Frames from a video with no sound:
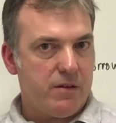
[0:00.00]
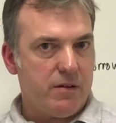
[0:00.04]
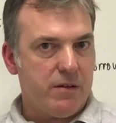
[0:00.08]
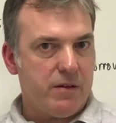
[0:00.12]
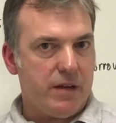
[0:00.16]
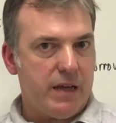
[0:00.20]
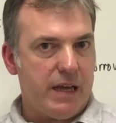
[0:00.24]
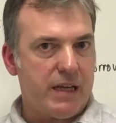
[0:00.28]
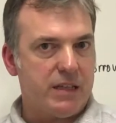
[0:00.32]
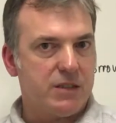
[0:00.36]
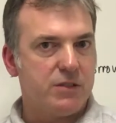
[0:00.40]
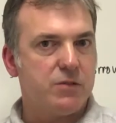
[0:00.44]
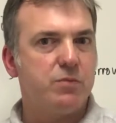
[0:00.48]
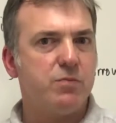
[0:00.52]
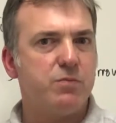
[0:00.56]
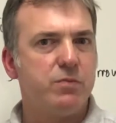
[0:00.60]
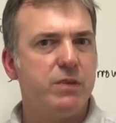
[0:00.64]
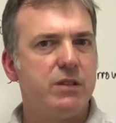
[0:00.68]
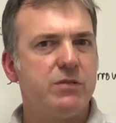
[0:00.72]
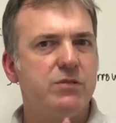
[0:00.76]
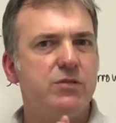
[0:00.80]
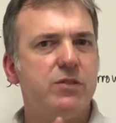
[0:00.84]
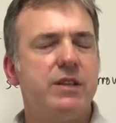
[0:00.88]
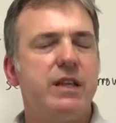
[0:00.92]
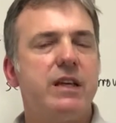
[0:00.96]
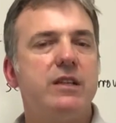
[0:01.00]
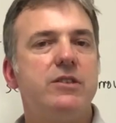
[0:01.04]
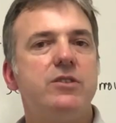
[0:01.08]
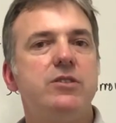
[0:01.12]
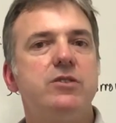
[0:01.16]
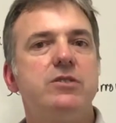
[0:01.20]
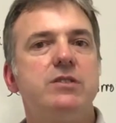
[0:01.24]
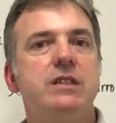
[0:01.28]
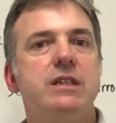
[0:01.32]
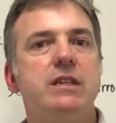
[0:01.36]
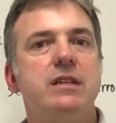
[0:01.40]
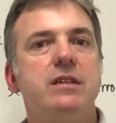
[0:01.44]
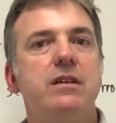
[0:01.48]
And we'll do that
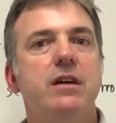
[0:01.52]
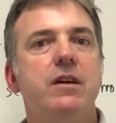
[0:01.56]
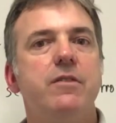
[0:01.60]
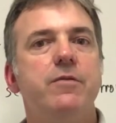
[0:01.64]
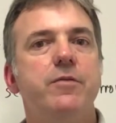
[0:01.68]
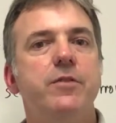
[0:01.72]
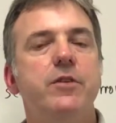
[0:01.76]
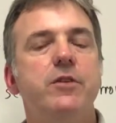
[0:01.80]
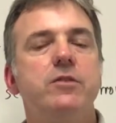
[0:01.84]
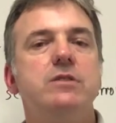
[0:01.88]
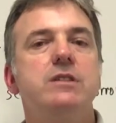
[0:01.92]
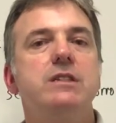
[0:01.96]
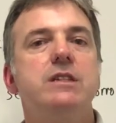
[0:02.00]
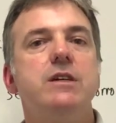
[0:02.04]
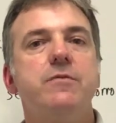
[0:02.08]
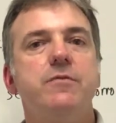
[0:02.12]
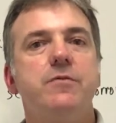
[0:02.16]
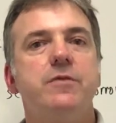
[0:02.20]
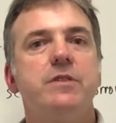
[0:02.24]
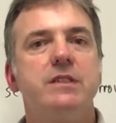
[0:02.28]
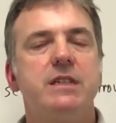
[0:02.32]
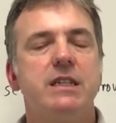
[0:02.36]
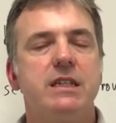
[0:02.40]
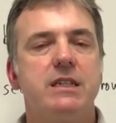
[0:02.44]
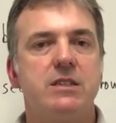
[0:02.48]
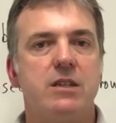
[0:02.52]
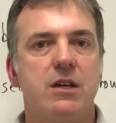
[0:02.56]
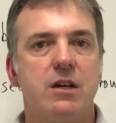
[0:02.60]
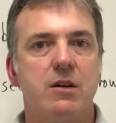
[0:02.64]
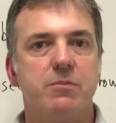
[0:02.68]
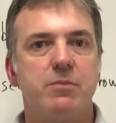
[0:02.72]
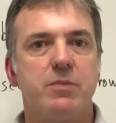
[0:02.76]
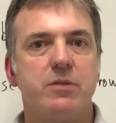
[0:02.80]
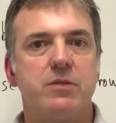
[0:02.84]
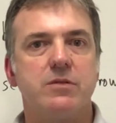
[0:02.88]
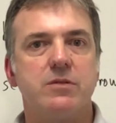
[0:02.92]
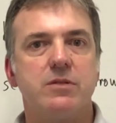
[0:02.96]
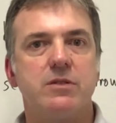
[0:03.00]
using a few different
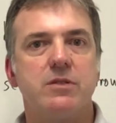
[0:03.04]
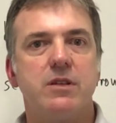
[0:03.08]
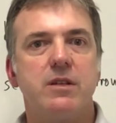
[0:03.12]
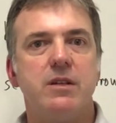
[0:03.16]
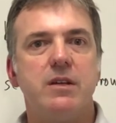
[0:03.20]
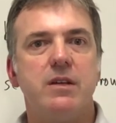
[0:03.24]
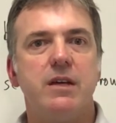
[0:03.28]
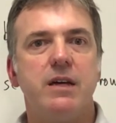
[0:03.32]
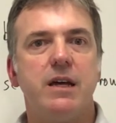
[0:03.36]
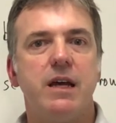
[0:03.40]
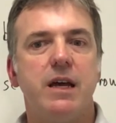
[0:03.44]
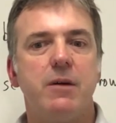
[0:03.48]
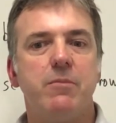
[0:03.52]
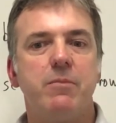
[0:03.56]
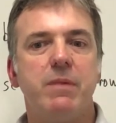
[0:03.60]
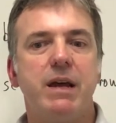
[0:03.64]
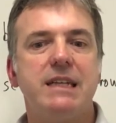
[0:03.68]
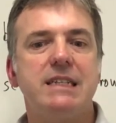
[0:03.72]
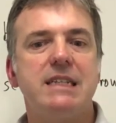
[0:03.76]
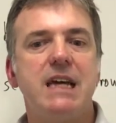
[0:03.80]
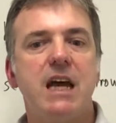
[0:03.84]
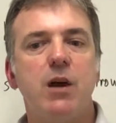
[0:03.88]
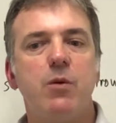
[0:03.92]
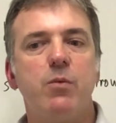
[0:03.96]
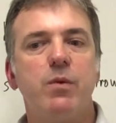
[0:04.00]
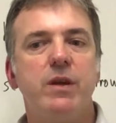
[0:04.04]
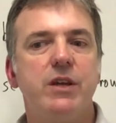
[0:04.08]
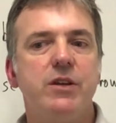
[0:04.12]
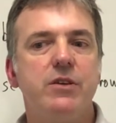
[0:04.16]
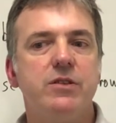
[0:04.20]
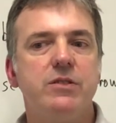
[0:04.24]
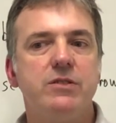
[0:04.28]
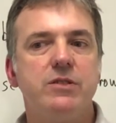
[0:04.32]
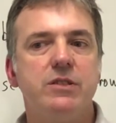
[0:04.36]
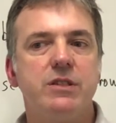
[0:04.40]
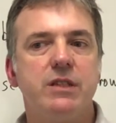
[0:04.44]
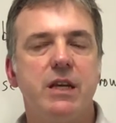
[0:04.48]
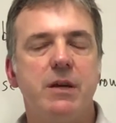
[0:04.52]
examples and how we
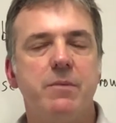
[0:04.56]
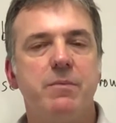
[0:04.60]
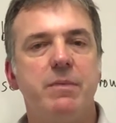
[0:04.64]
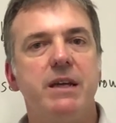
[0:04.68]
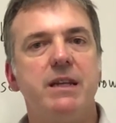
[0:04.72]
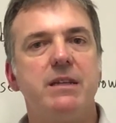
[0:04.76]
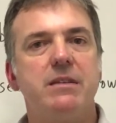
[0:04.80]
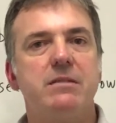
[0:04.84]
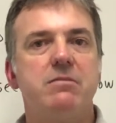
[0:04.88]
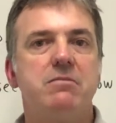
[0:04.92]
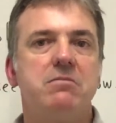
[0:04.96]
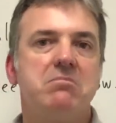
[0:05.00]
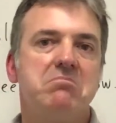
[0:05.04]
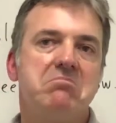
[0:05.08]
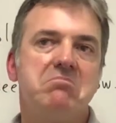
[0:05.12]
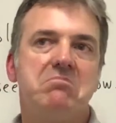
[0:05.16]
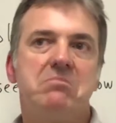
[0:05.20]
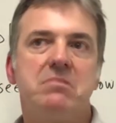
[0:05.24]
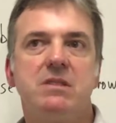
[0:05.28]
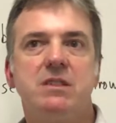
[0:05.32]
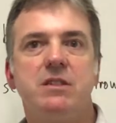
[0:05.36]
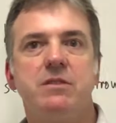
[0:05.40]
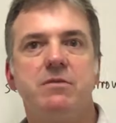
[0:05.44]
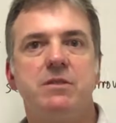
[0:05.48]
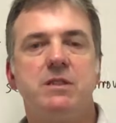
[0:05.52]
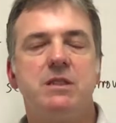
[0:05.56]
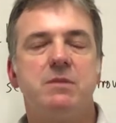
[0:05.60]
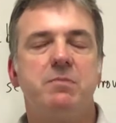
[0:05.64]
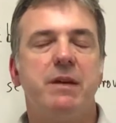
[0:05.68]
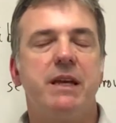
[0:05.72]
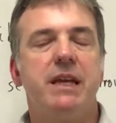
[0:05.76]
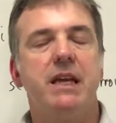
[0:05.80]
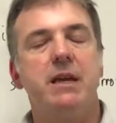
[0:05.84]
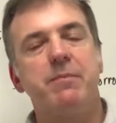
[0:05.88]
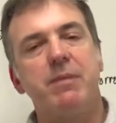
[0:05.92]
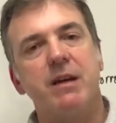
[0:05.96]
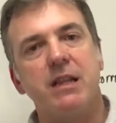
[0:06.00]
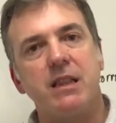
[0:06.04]
use them in
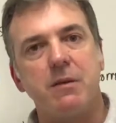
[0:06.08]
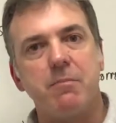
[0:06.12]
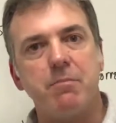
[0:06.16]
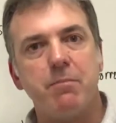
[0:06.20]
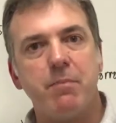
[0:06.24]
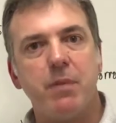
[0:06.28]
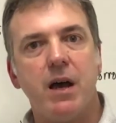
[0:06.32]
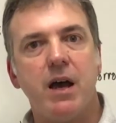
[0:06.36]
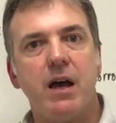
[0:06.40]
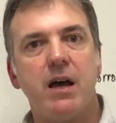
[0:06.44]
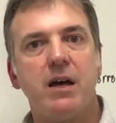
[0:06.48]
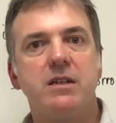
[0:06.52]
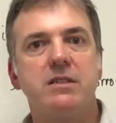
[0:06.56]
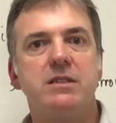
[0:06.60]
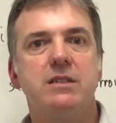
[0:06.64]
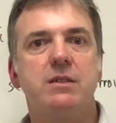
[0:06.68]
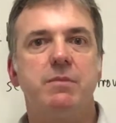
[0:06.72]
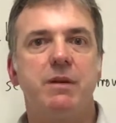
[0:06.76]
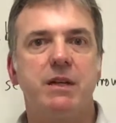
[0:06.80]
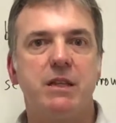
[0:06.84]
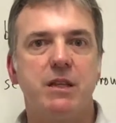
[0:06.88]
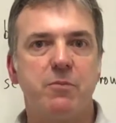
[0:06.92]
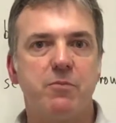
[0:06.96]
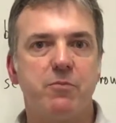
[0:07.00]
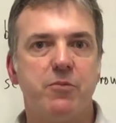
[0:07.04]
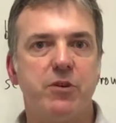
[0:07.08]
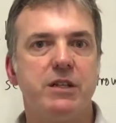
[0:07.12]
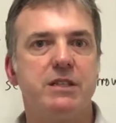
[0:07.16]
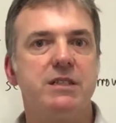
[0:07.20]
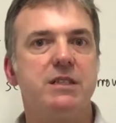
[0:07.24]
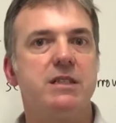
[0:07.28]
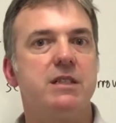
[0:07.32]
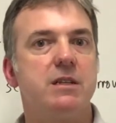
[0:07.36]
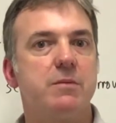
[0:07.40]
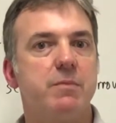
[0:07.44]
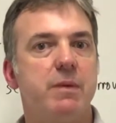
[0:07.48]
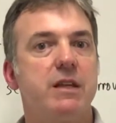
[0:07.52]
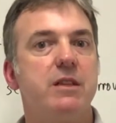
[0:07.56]
speaking about the past, about the
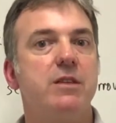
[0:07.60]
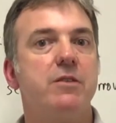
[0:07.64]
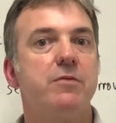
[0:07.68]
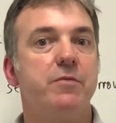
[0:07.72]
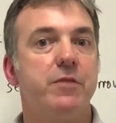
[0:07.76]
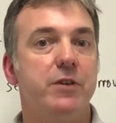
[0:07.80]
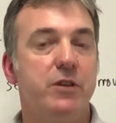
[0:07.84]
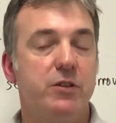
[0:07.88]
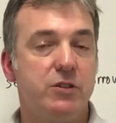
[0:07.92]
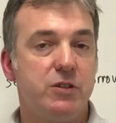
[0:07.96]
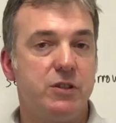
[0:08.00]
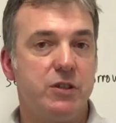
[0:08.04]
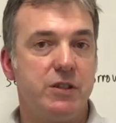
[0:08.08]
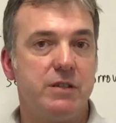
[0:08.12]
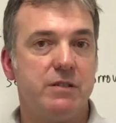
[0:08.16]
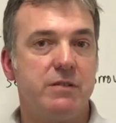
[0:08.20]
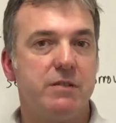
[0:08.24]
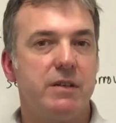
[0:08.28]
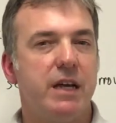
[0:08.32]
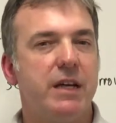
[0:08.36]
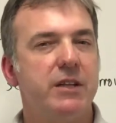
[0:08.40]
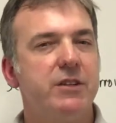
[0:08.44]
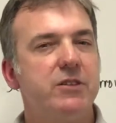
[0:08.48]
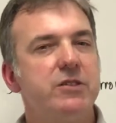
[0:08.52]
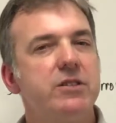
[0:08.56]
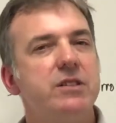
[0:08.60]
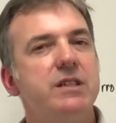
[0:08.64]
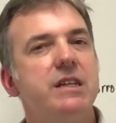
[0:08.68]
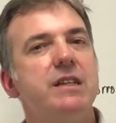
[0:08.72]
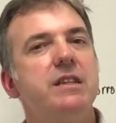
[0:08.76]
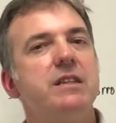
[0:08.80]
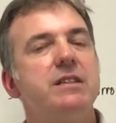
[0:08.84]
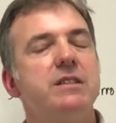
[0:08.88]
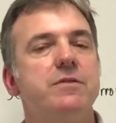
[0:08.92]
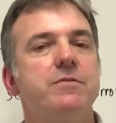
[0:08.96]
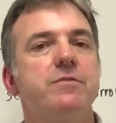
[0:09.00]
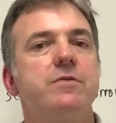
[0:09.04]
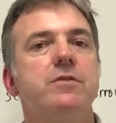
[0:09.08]
present, about the future. And you'll see the
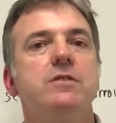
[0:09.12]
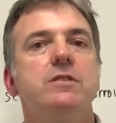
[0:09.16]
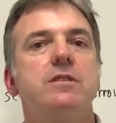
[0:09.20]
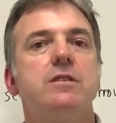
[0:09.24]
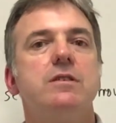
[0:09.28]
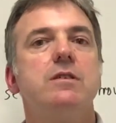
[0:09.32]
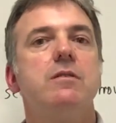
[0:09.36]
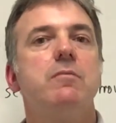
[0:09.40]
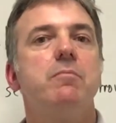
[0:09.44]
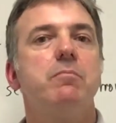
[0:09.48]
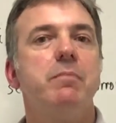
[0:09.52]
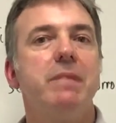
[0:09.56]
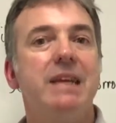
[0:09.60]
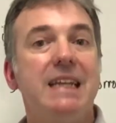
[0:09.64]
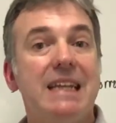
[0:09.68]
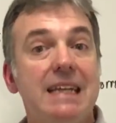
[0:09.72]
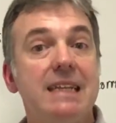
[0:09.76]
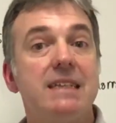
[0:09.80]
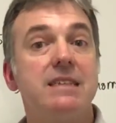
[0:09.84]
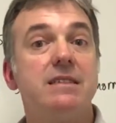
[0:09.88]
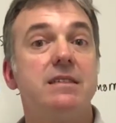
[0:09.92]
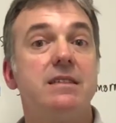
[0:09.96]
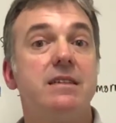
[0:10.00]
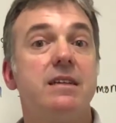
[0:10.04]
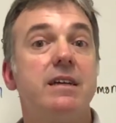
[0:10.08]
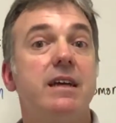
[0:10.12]
different meanings